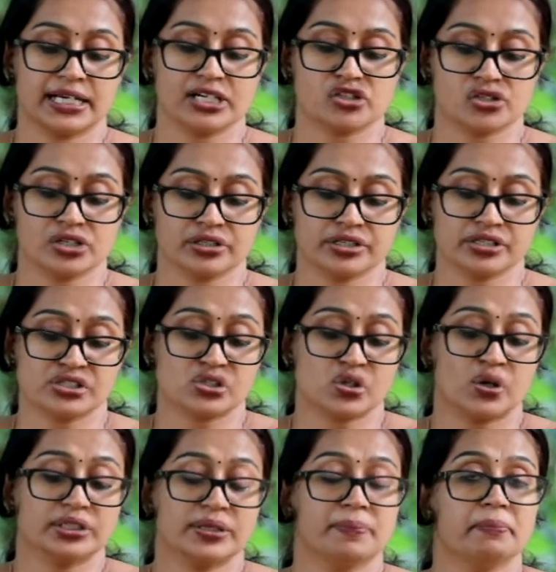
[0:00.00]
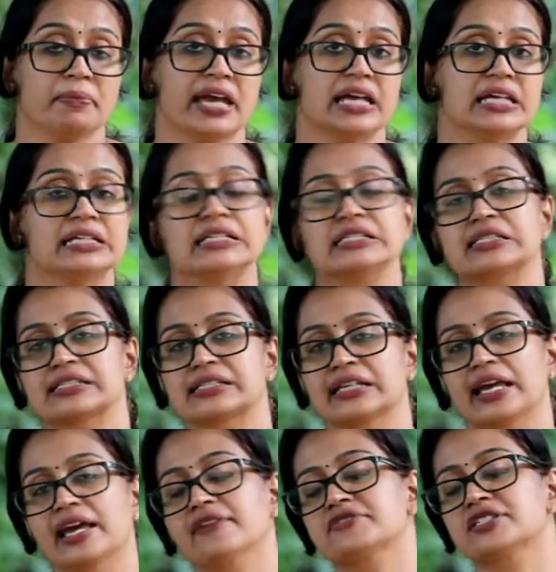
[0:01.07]
and children. So the maiden
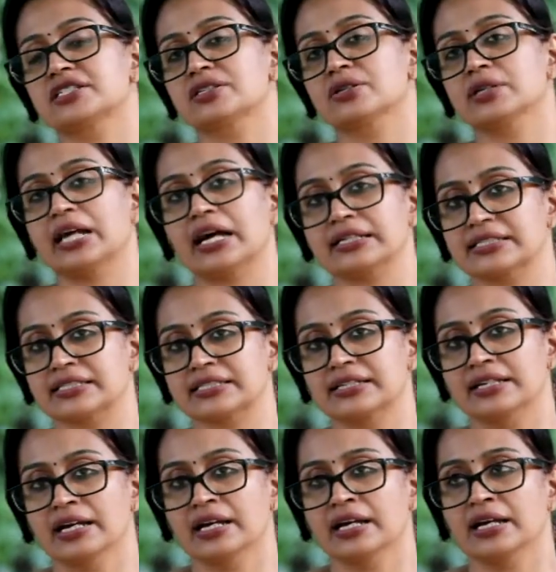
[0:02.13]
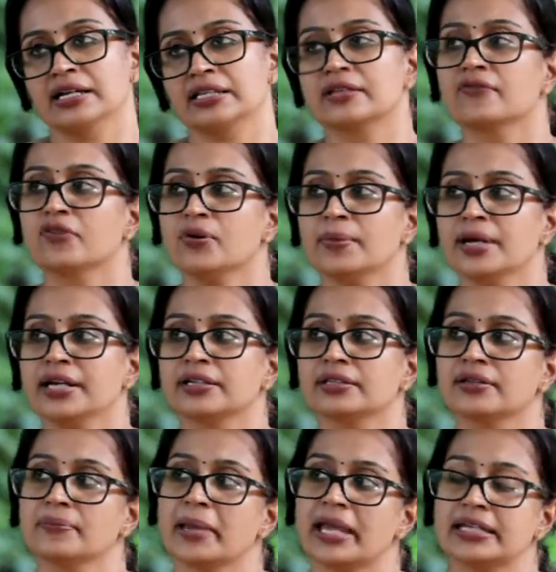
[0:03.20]
slaves to lust. The woman,
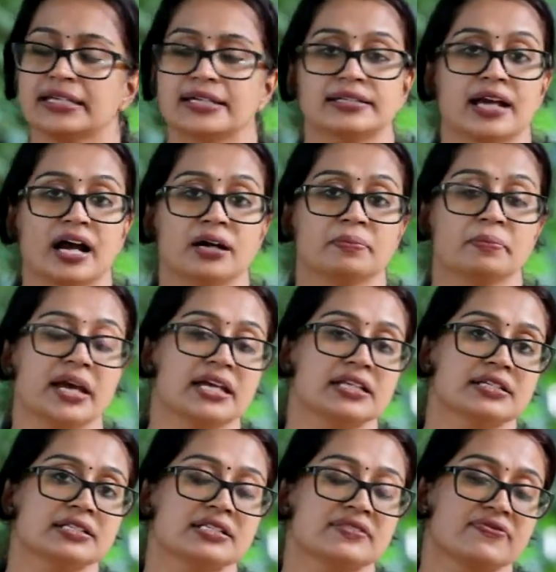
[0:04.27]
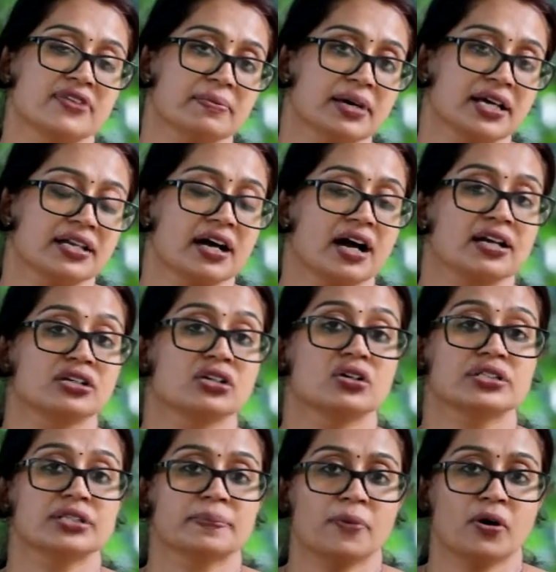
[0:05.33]
the maiden, young maidens, women are
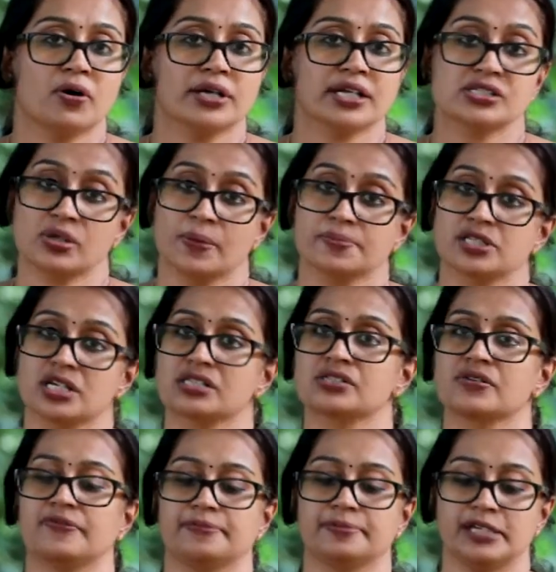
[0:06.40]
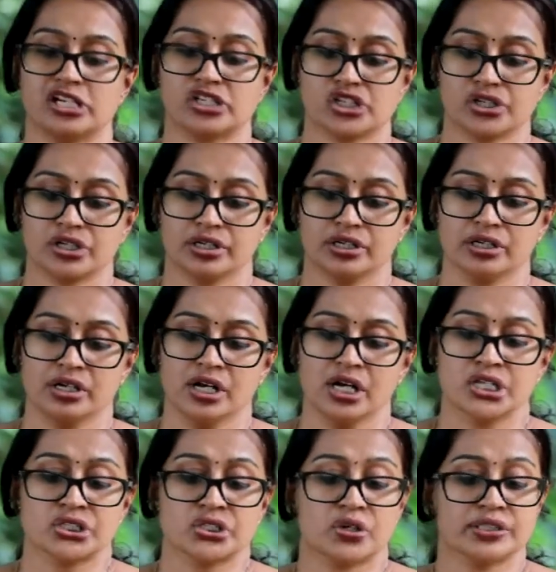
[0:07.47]
looked upon as objects of pleasure.
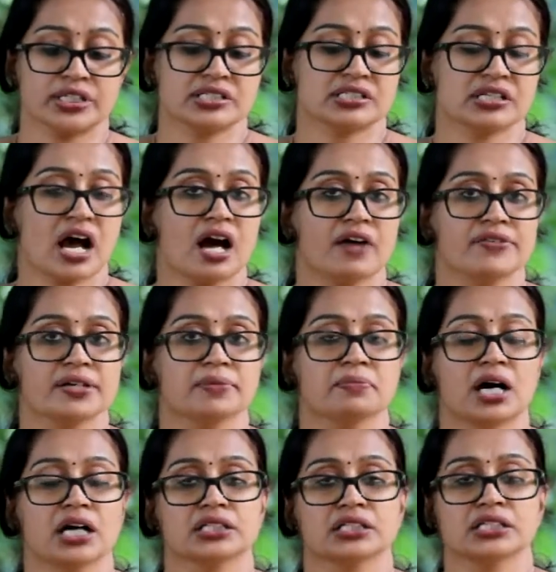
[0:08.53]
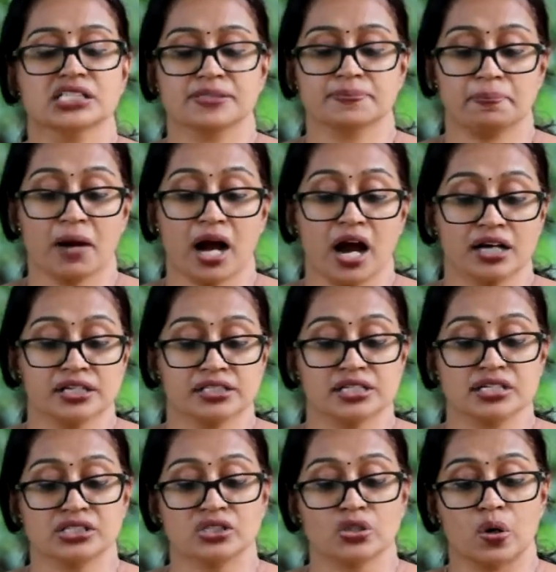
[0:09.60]
So the starving mothers
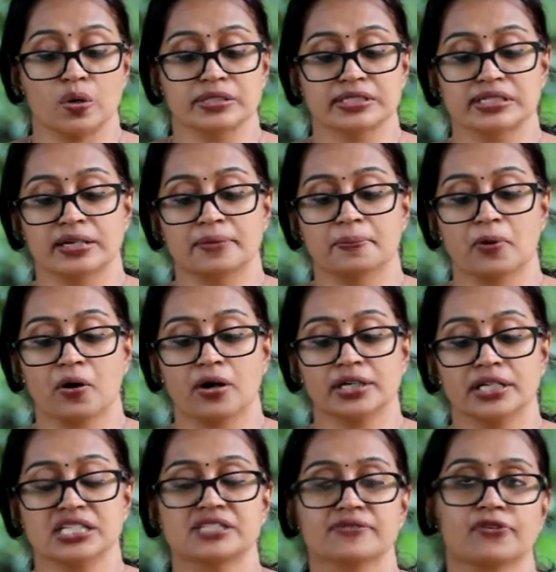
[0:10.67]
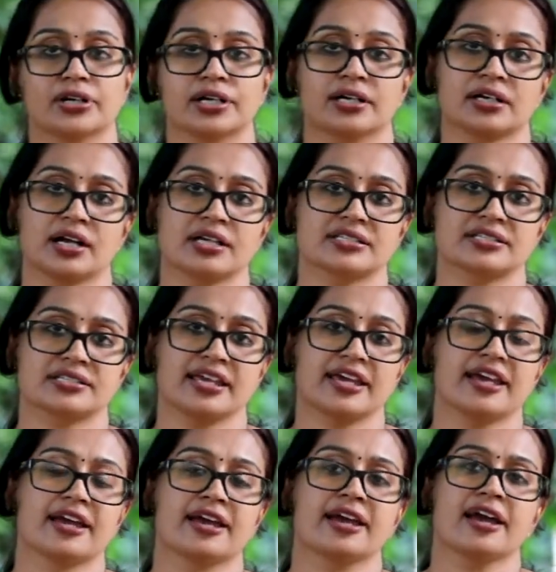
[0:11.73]
barter souls and bodies for a crust.
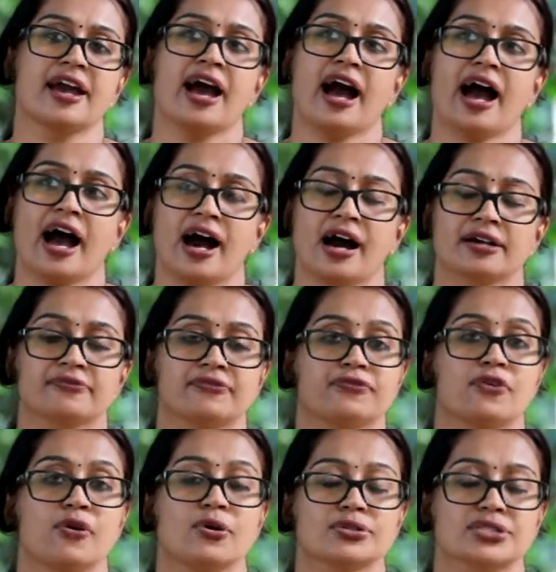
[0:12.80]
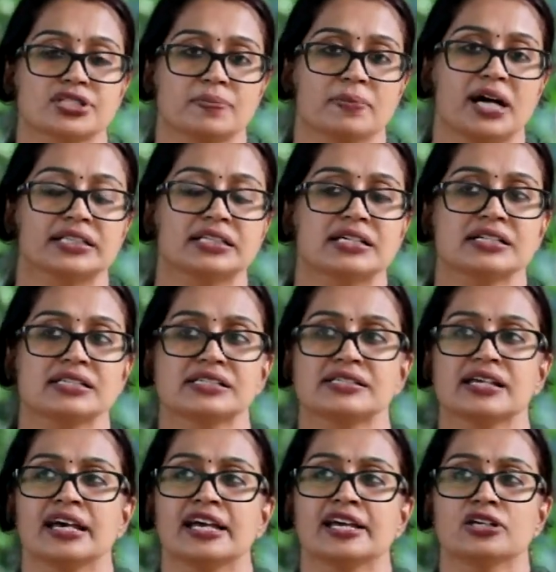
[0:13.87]
They are forced, mothers,
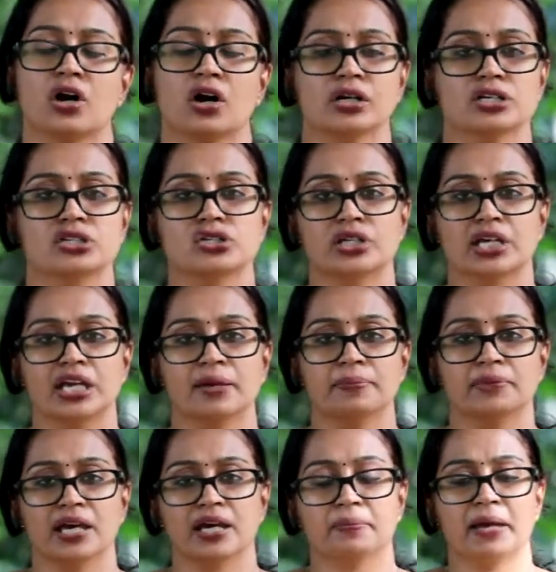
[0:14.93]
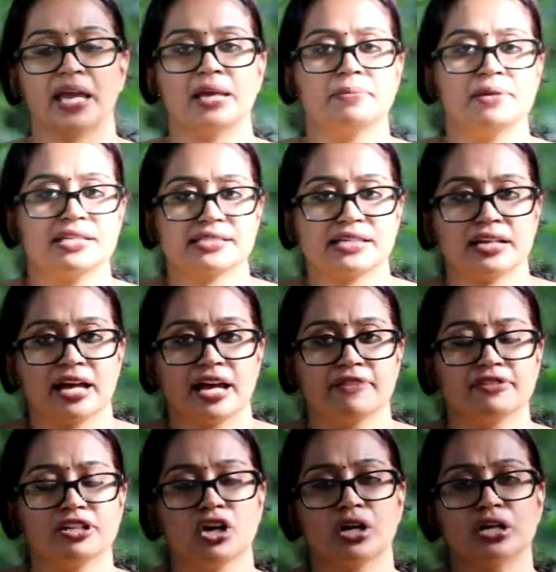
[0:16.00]
in order to keep their babies
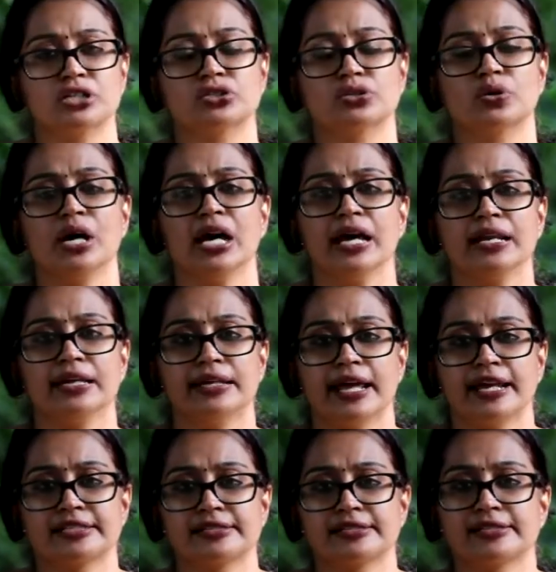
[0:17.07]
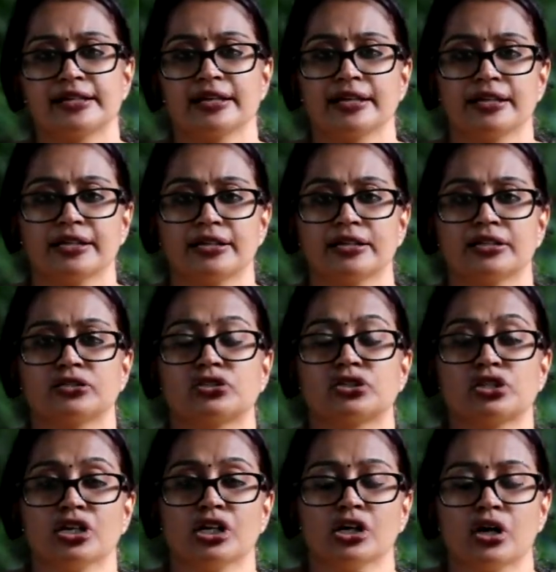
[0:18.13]
alive, in order to live,
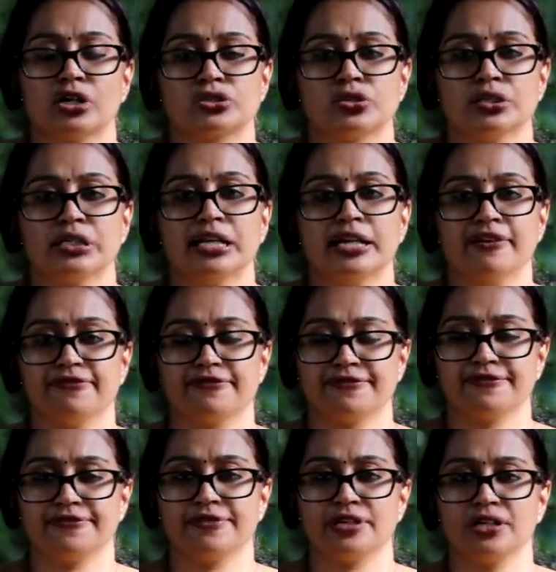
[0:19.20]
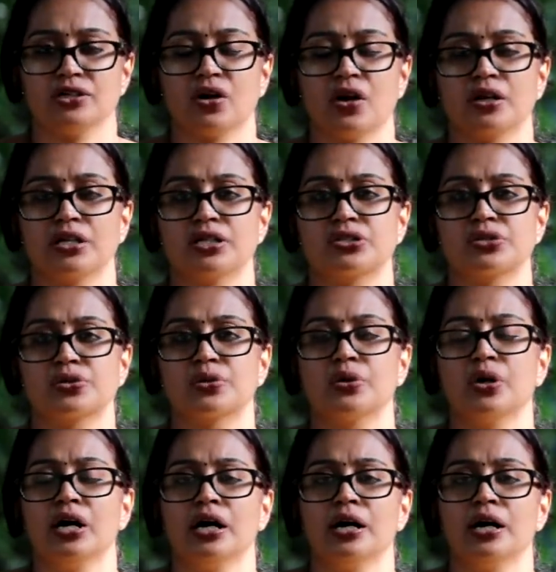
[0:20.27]
in order to